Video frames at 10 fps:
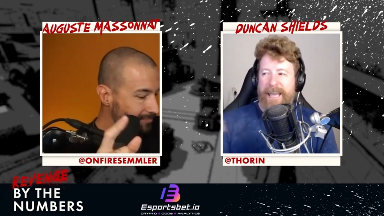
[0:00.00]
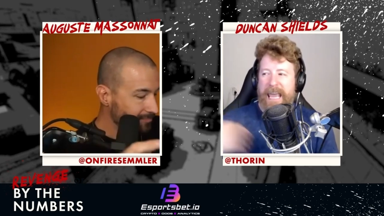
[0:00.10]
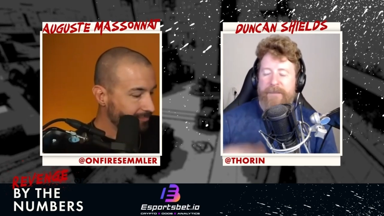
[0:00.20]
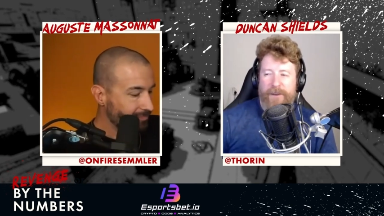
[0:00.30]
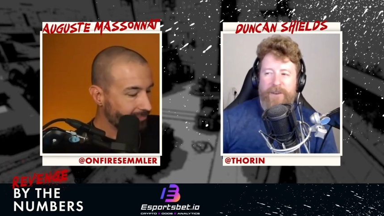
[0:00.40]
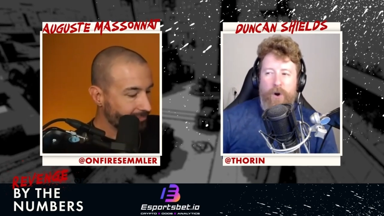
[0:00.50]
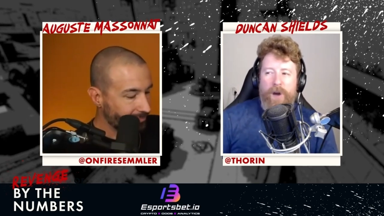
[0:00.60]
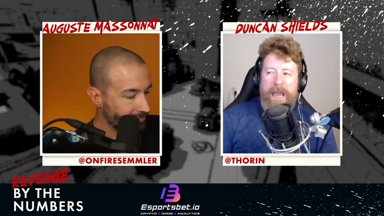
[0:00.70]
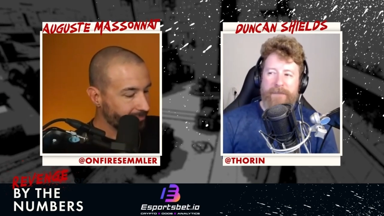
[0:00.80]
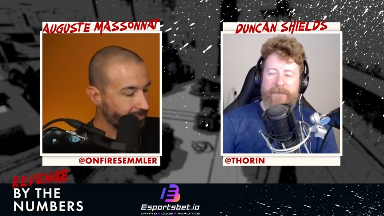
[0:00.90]
Speaker 1: Even
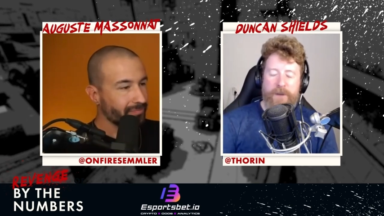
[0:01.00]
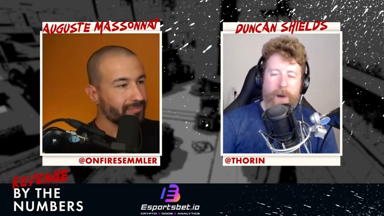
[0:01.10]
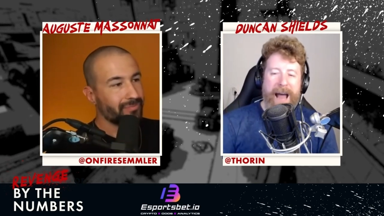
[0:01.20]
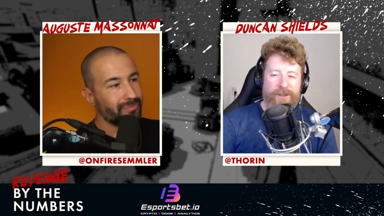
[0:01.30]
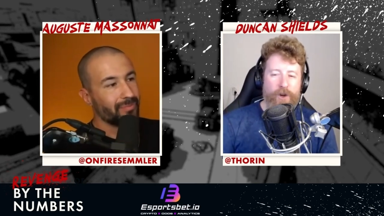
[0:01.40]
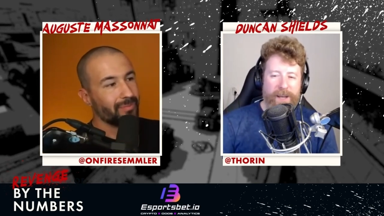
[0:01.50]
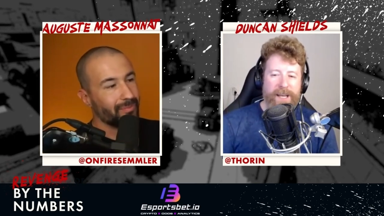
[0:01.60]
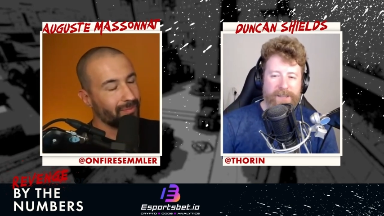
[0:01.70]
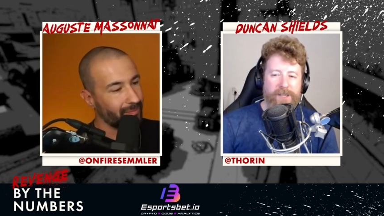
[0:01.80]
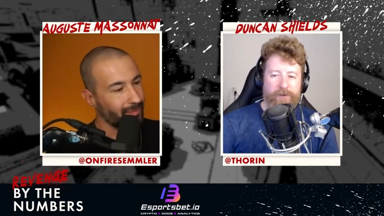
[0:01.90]
if you had done
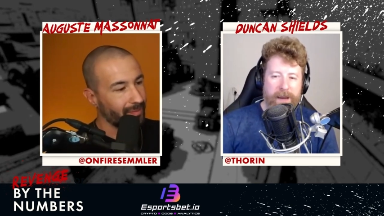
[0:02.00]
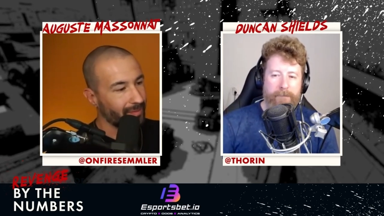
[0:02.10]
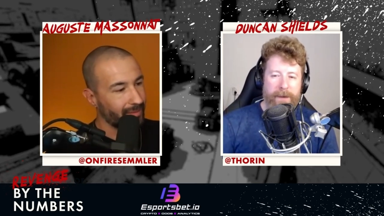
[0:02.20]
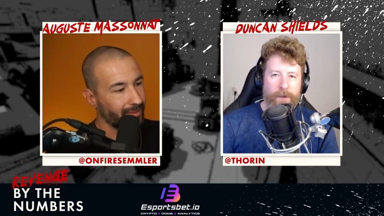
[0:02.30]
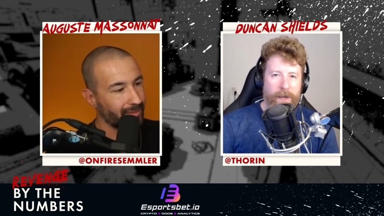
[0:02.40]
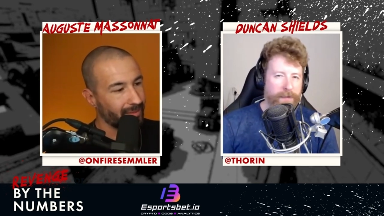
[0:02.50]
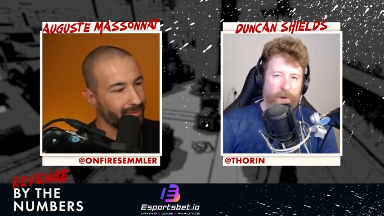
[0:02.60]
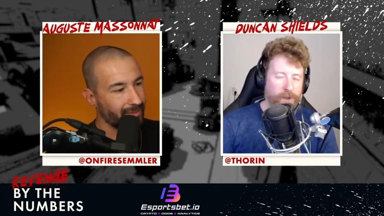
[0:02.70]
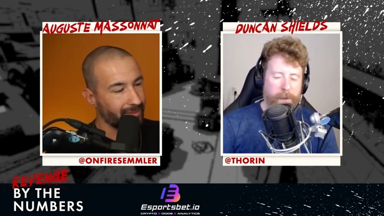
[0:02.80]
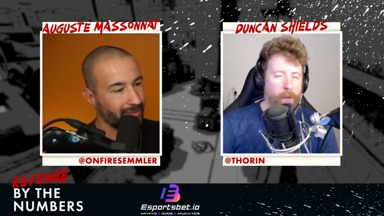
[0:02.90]
it as a stream, by the way,
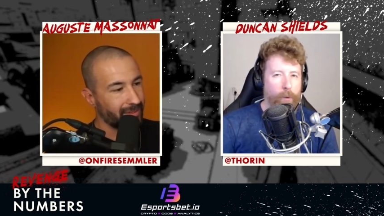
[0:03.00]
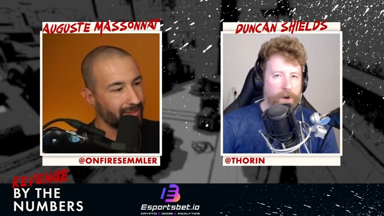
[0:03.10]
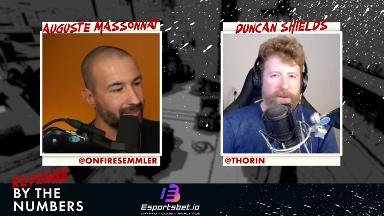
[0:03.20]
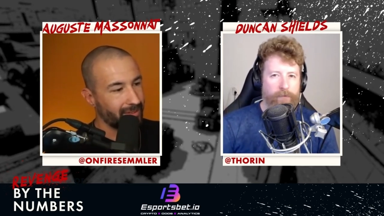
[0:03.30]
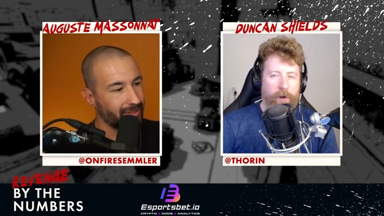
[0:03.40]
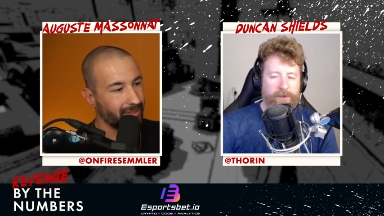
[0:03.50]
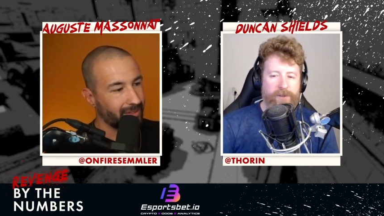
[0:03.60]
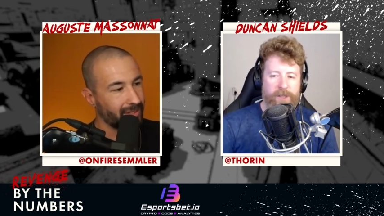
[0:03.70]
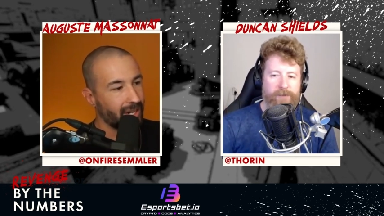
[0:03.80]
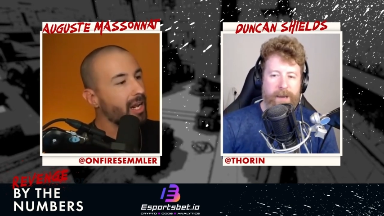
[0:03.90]
those people wouldn't have
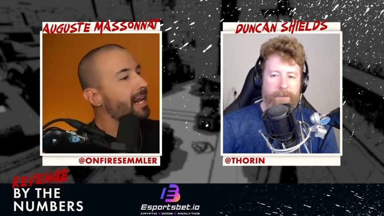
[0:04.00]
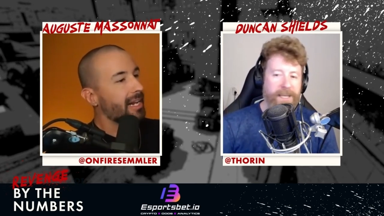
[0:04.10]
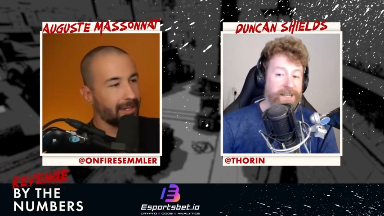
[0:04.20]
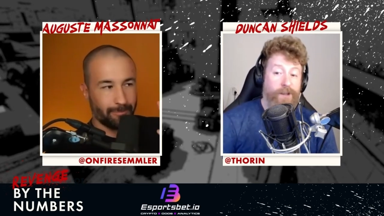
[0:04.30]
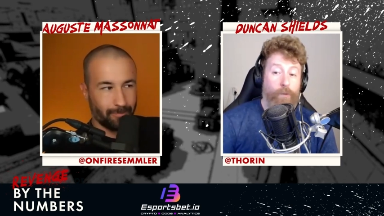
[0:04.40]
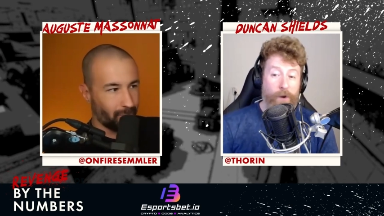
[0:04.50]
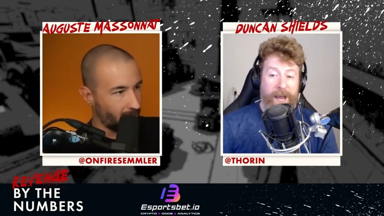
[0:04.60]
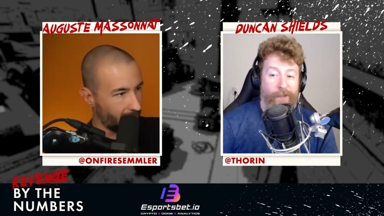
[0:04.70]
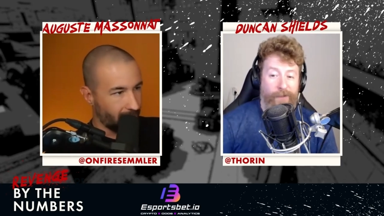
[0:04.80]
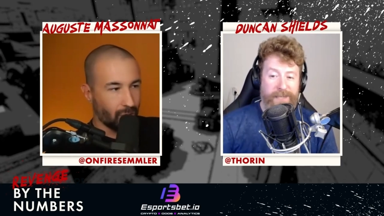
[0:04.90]
watched the stream and they still
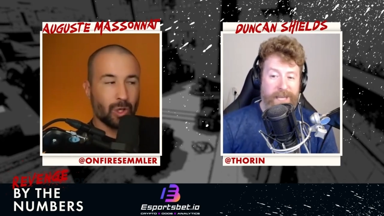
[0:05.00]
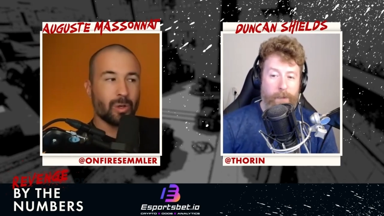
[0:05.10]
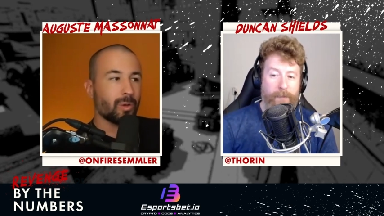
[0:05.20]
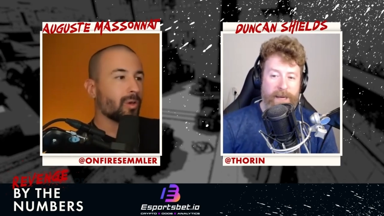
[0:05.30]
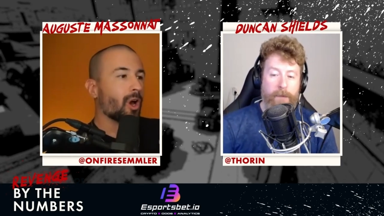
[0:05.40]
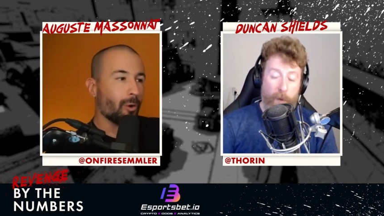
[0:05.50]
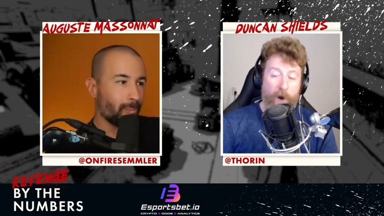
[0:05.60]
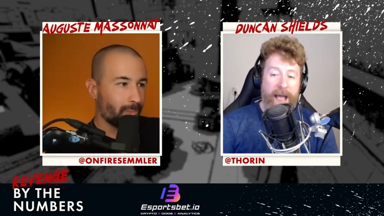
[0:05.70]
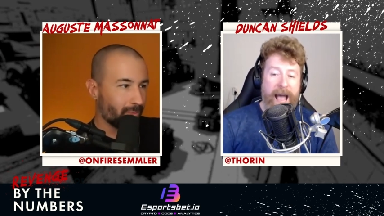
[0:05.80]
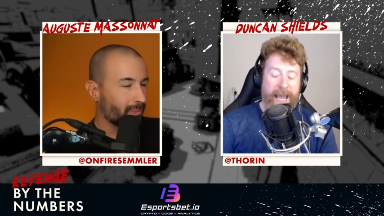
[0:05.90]
would have held the same opinion. No.
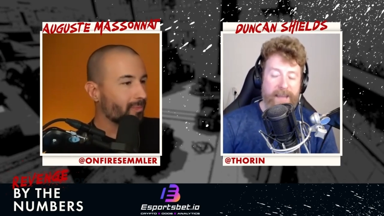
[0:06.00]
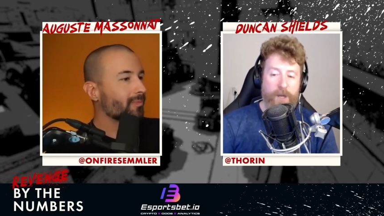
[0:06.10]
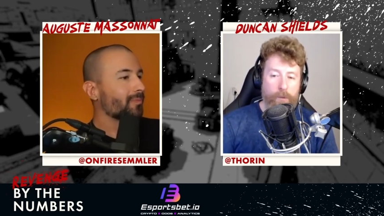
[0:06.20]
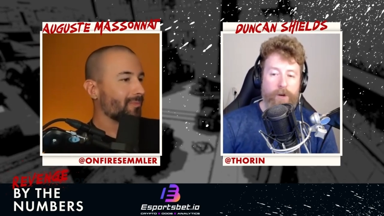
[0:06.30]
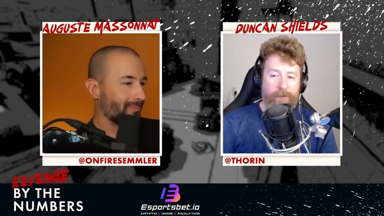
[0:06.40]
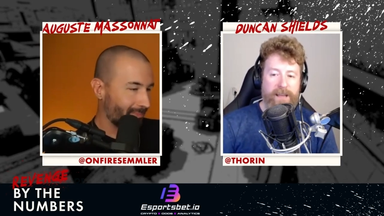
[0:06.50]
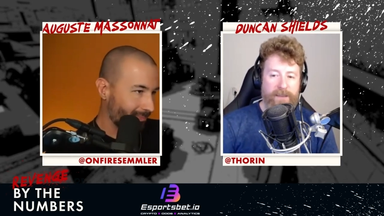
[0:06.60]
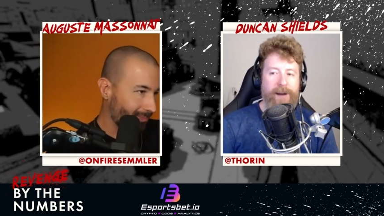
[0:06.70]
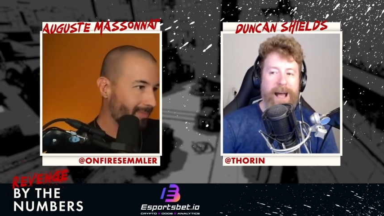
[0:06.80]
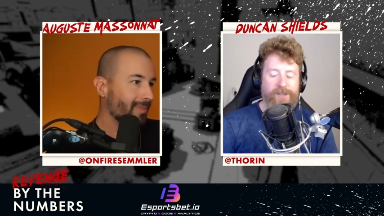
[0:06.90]
But I do
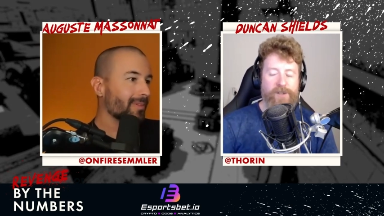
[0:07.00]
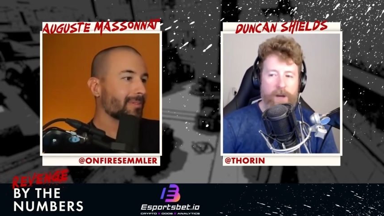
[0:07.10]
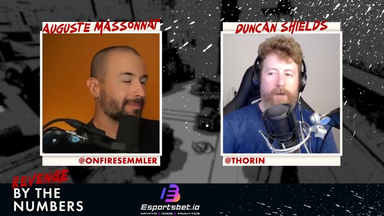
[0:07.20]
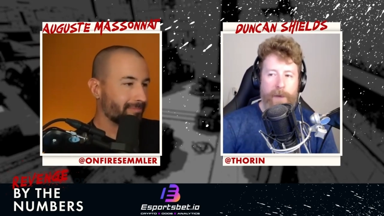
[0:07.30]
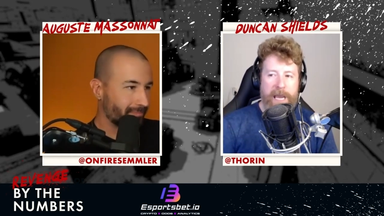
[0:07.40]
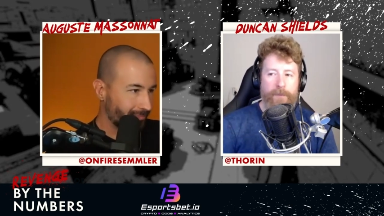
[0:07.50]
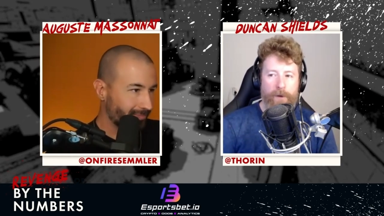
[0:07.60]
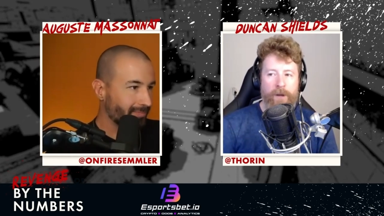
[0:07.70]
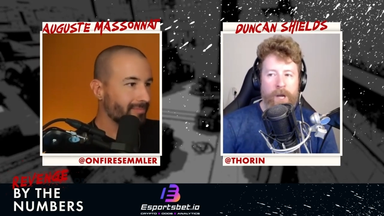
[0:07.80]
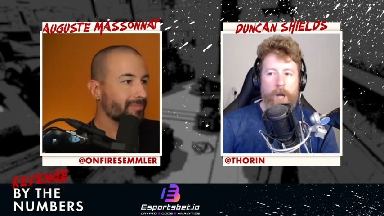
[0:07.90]
agree. There are certain
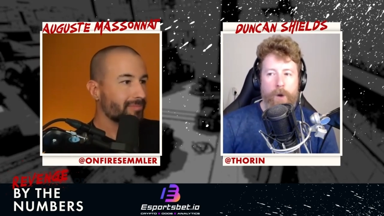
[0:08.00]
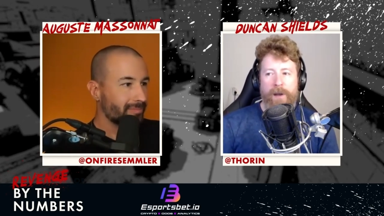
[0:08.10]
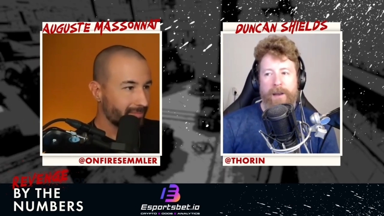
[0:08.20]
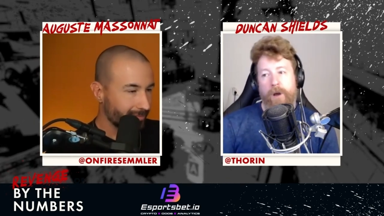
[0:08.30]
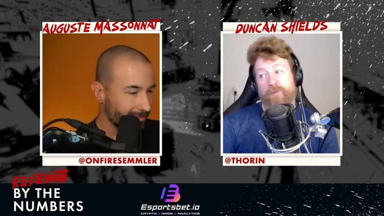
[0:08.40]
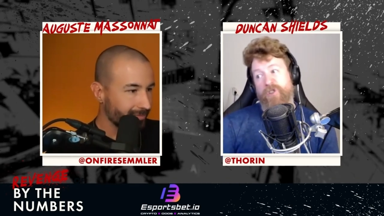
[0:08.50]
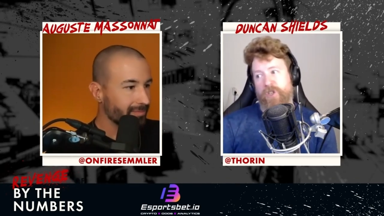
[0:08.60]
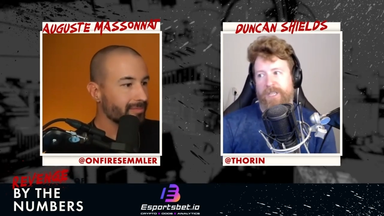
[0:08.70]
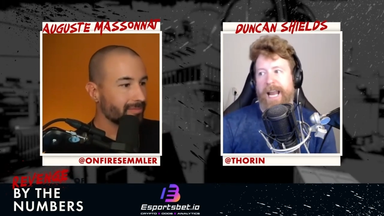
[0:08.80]
people who are just